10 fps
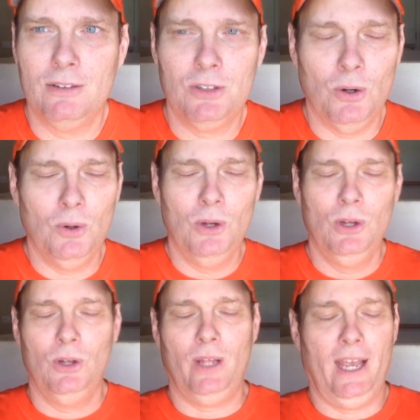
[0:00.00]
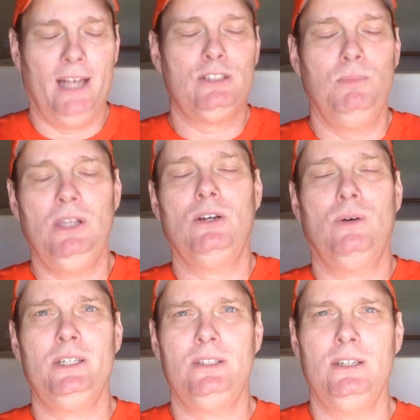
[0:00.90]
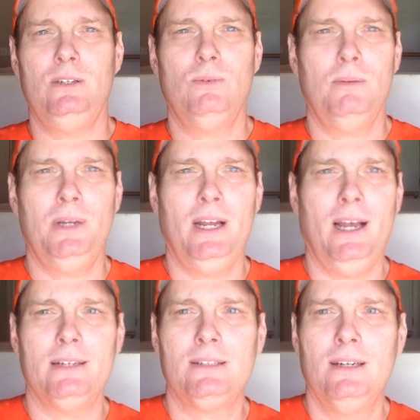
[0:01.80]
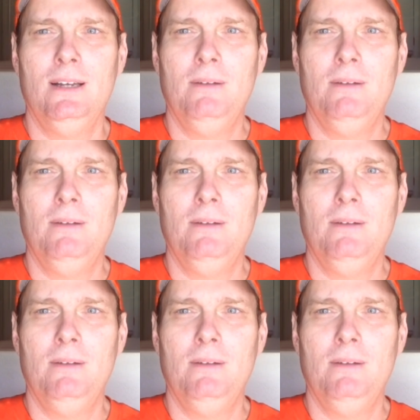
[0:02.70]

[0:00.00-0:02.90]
So ask me the question that you want me to ask.